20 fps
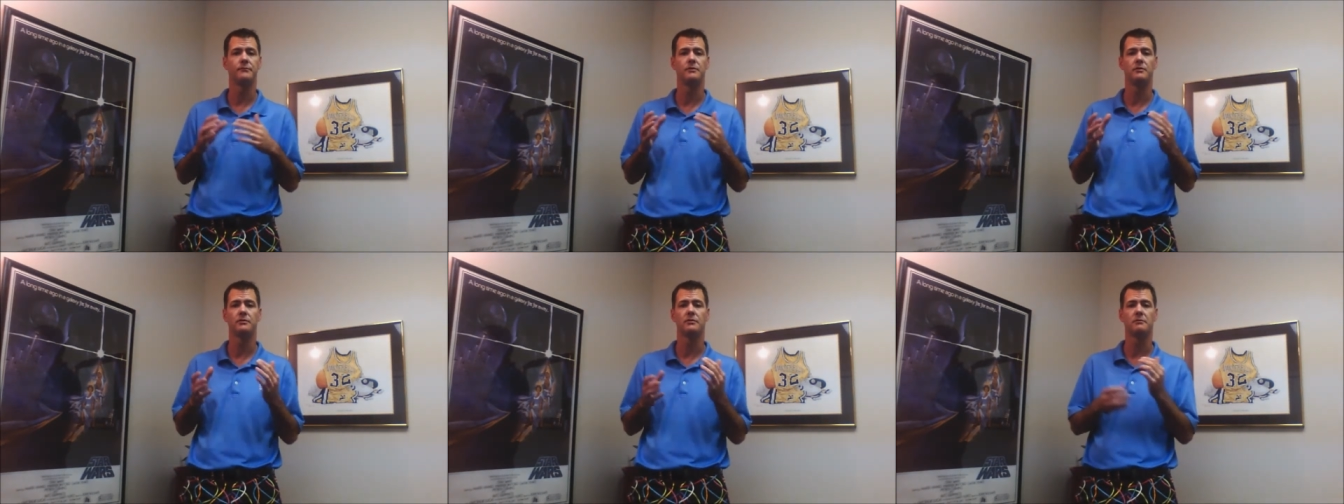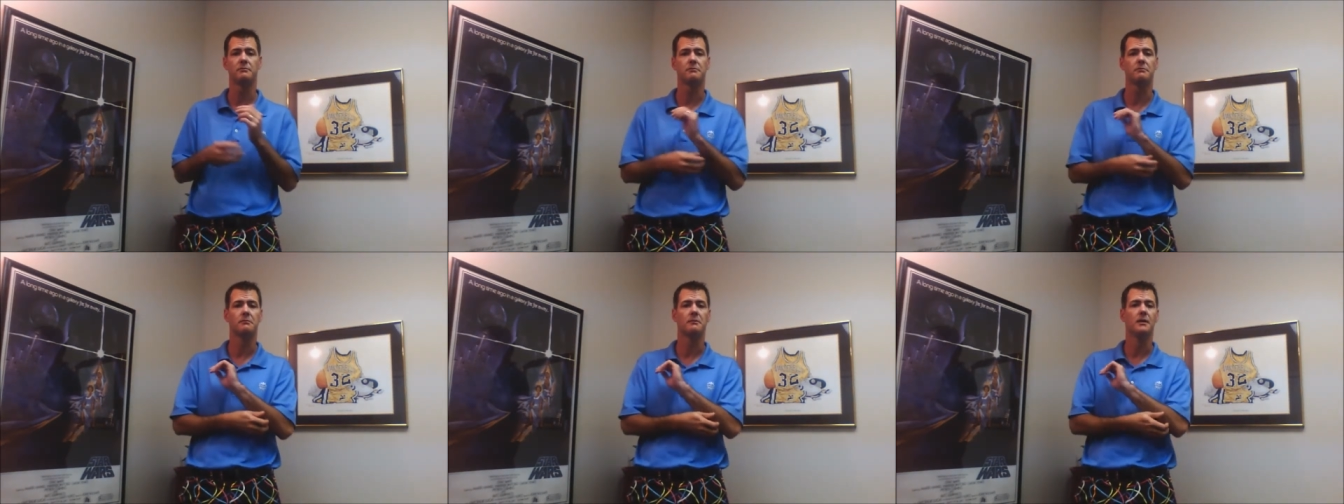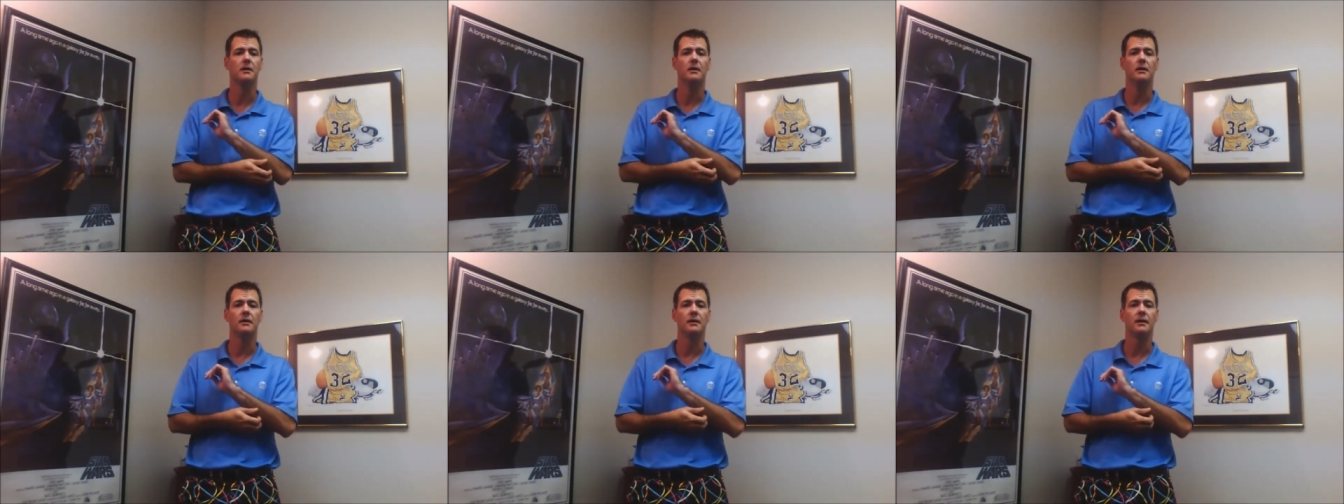just
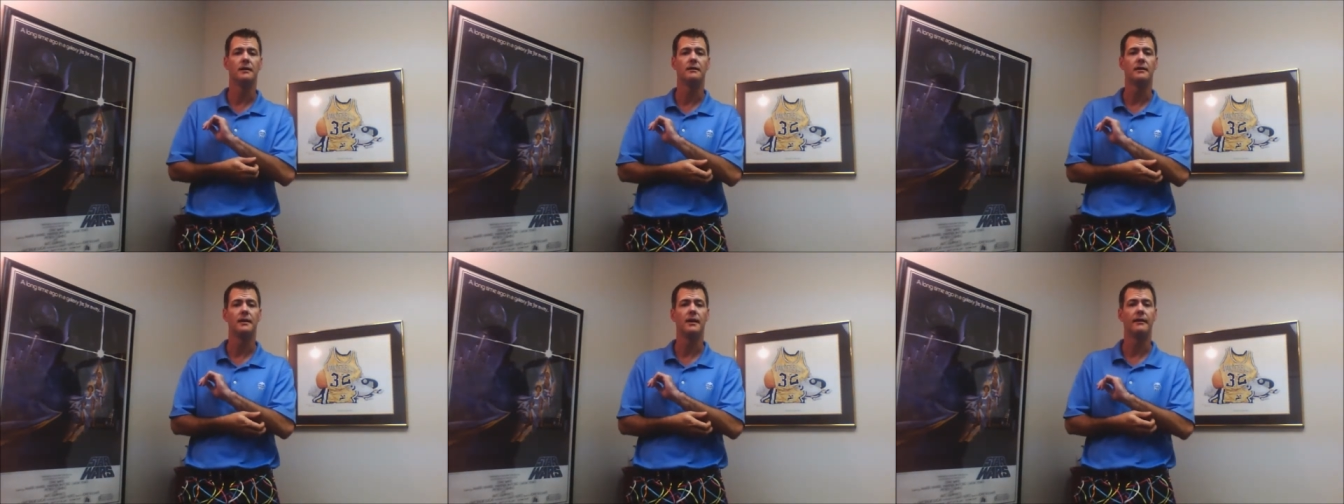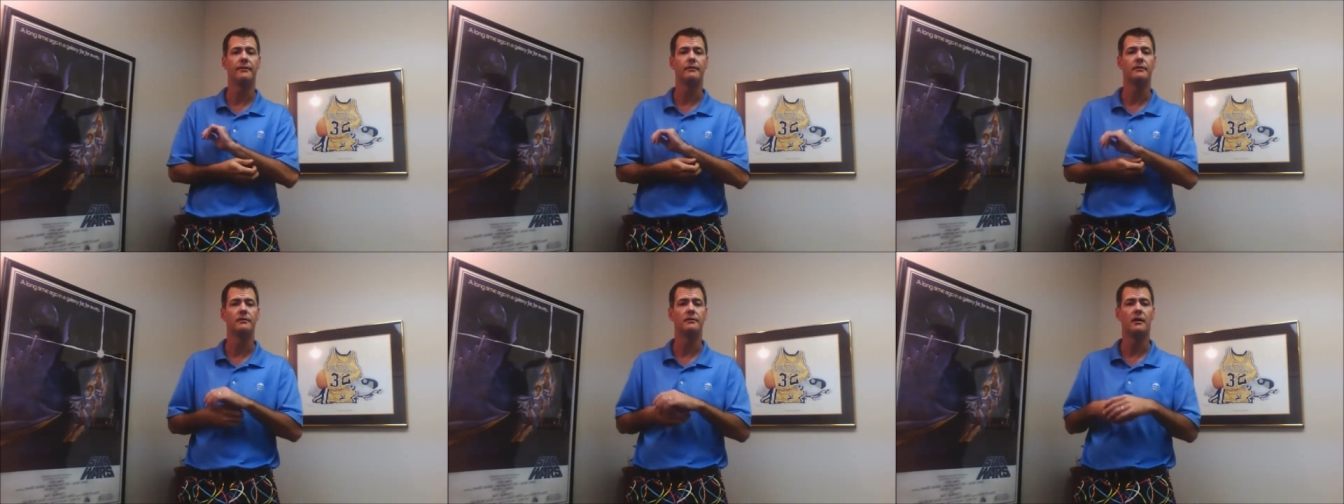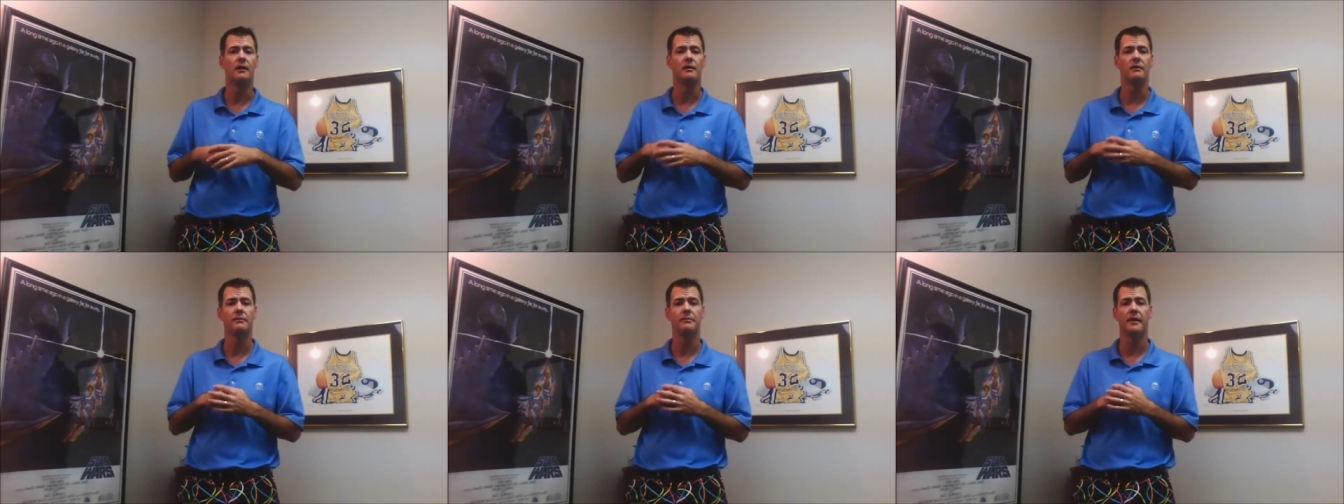get together and
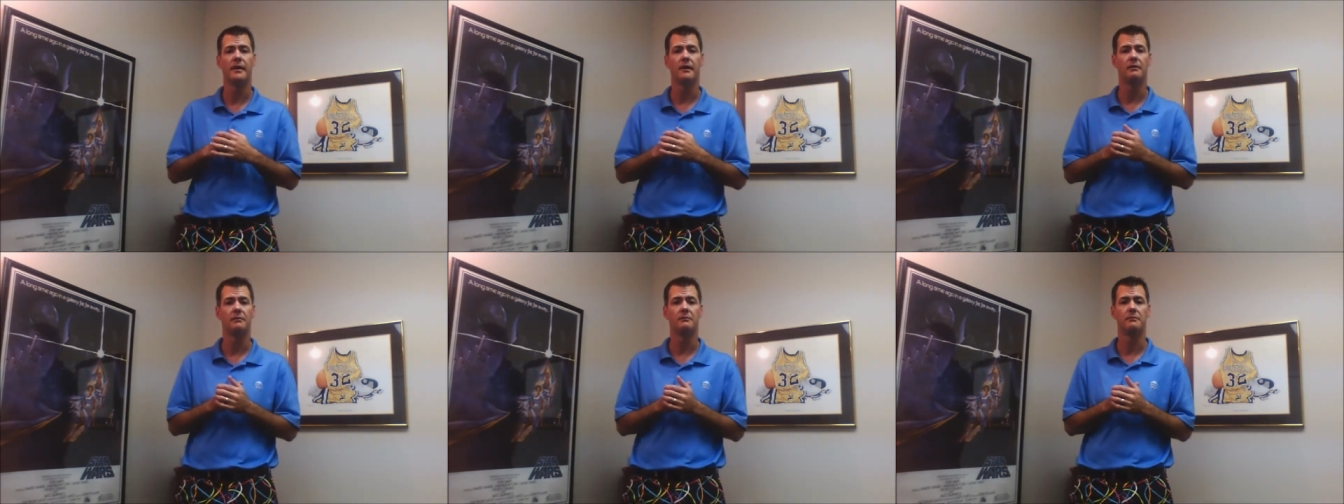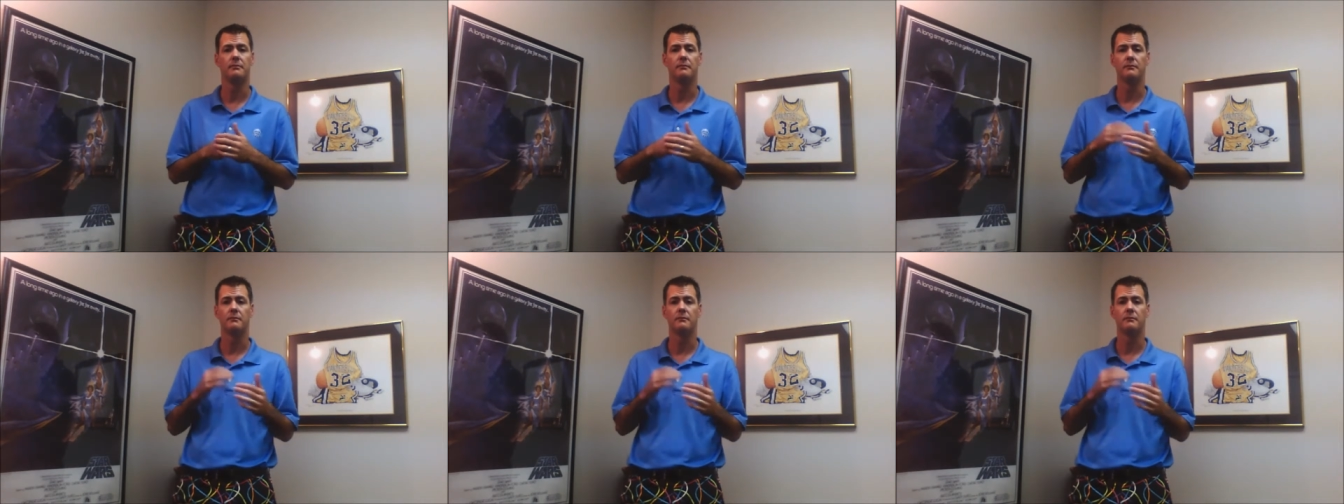talk about,